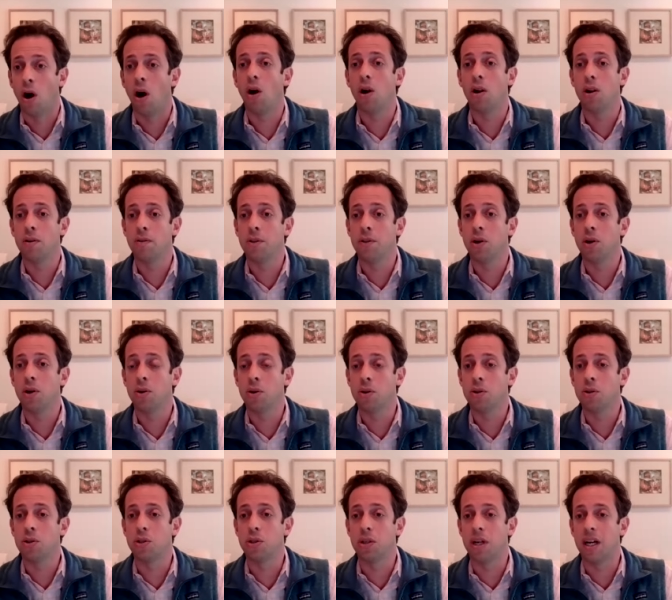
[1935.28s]
all of
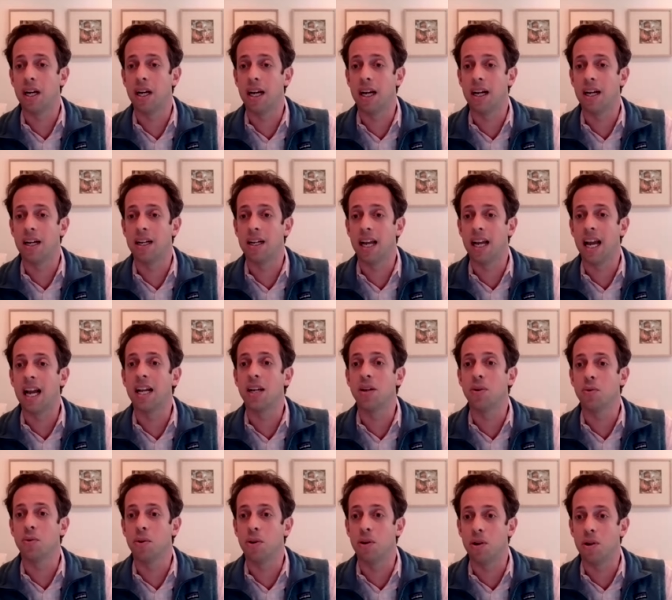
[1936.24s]
those
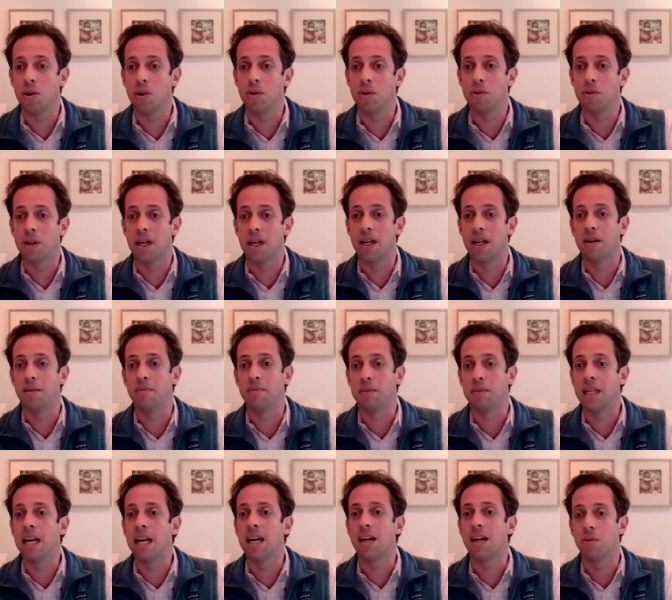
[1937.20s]
annual
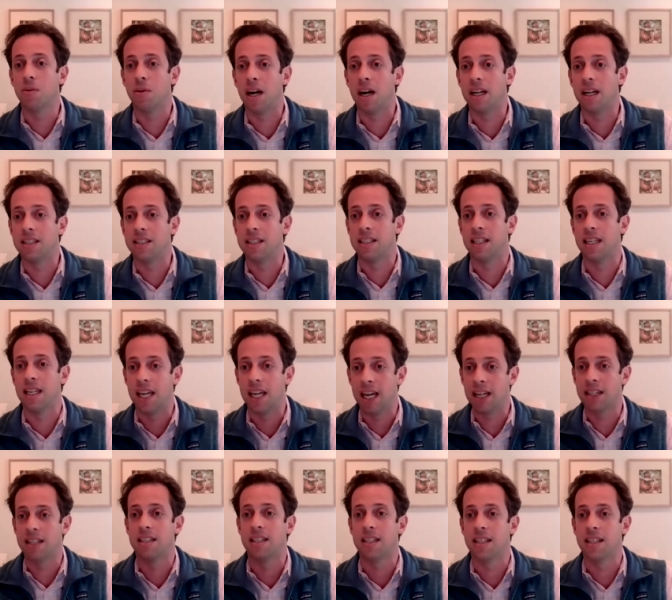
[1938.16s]
gigawatts to
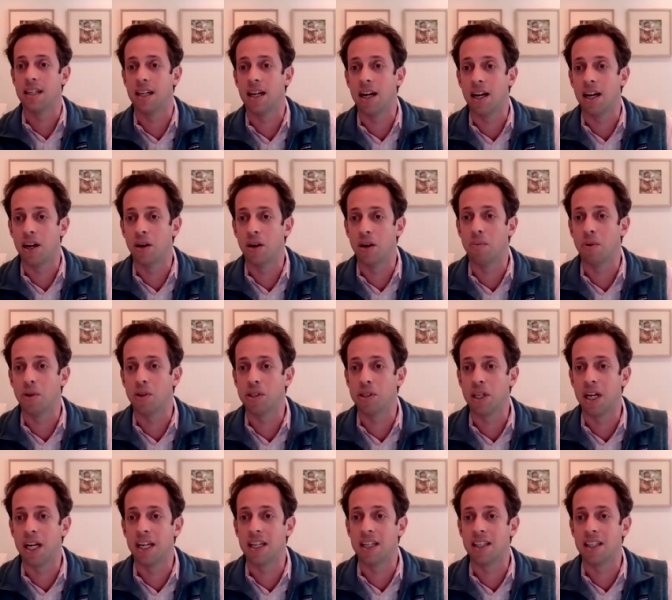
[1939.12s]
get to
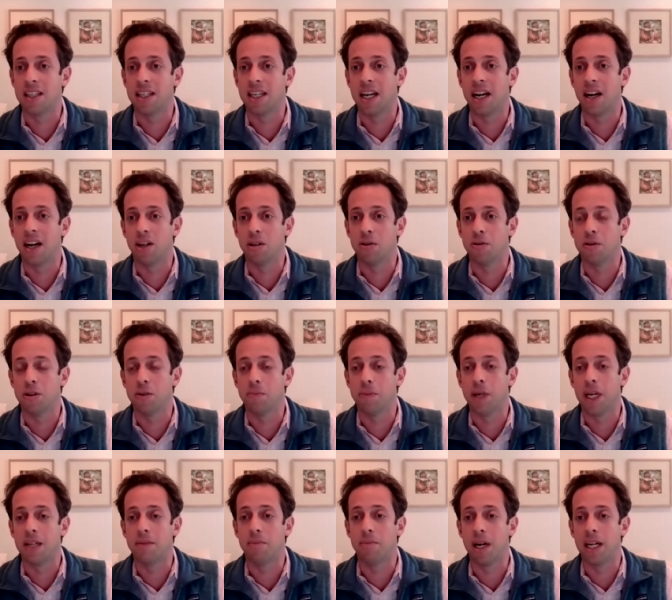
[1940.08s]
100% clean energy
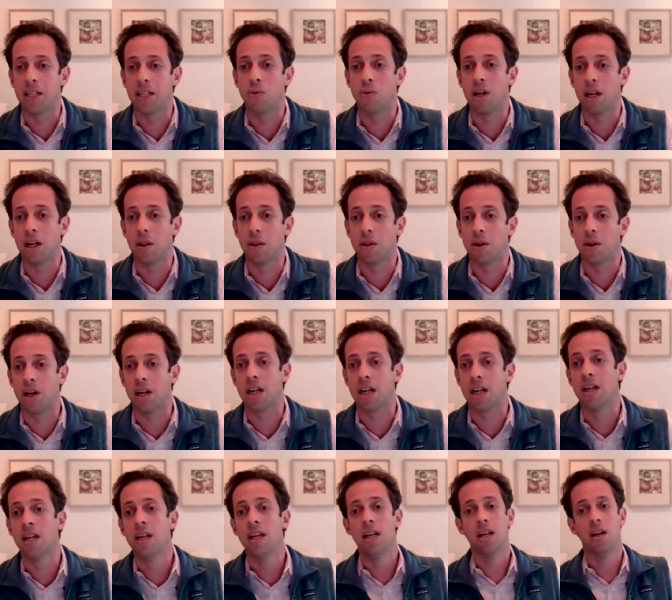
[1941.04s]
by
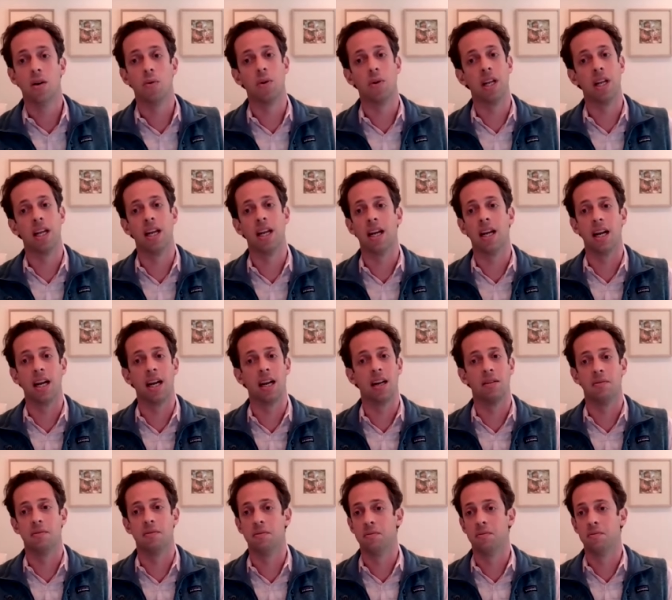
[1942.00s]
2030? We
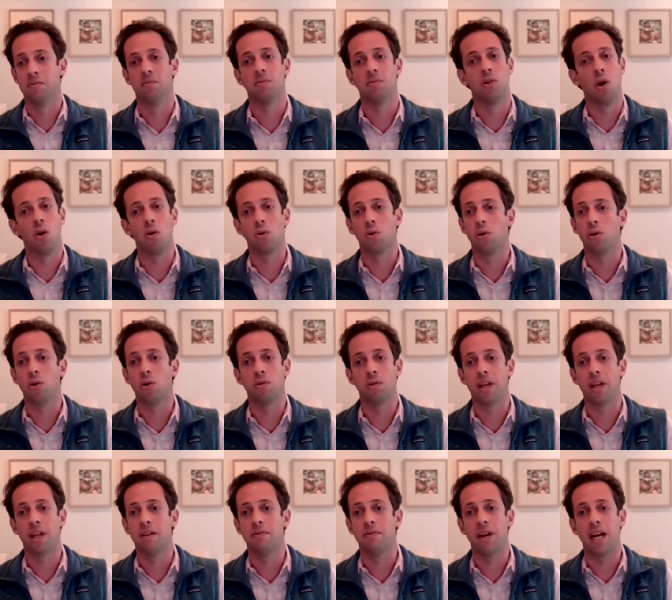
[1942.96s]
need
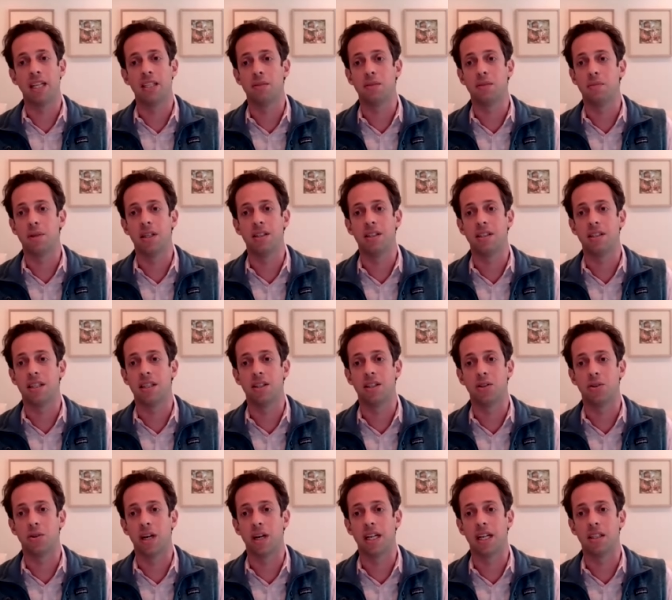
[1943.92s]
local investments
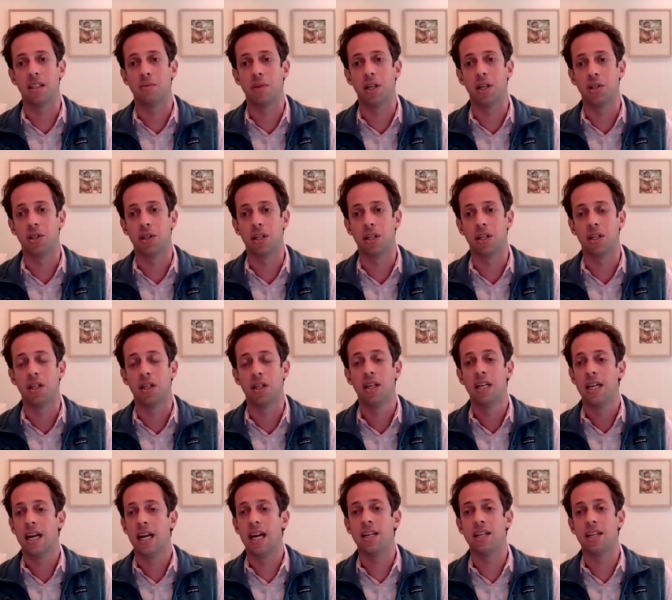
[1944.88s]
in transmission
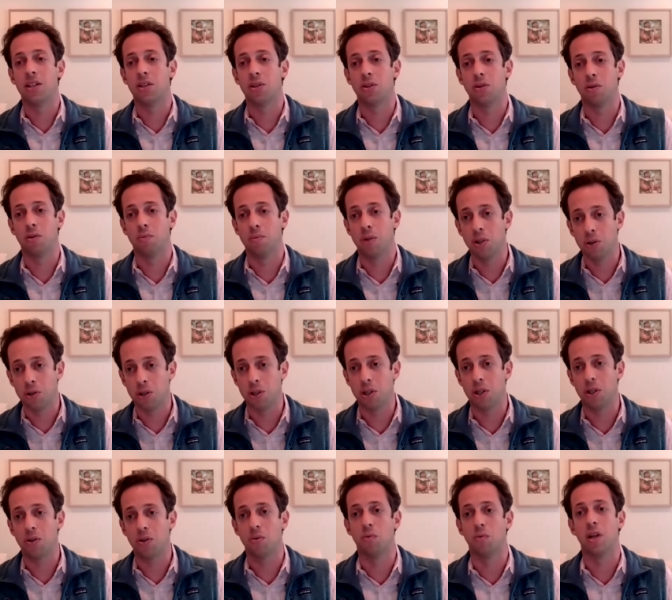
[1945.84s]
and
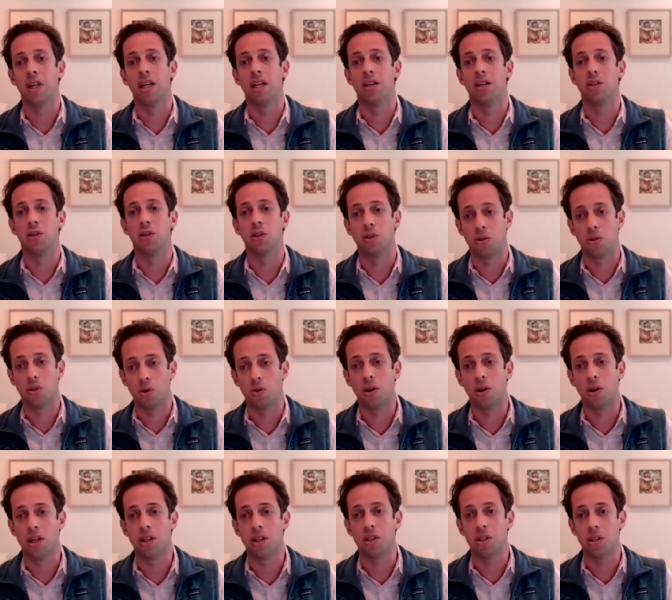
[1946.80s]
distribution. We need
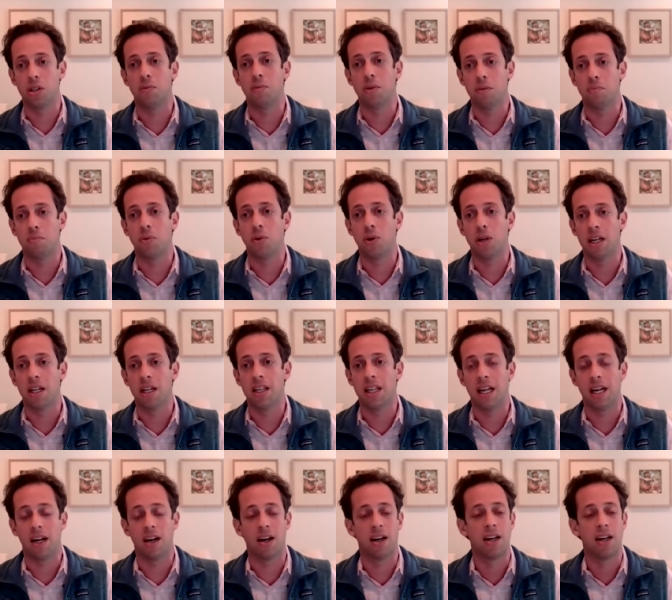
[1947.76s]
storage to be put in
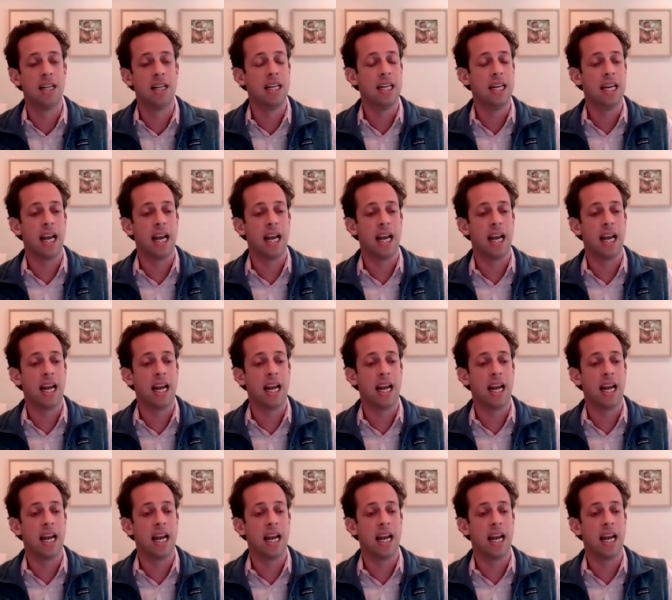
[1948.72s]
there.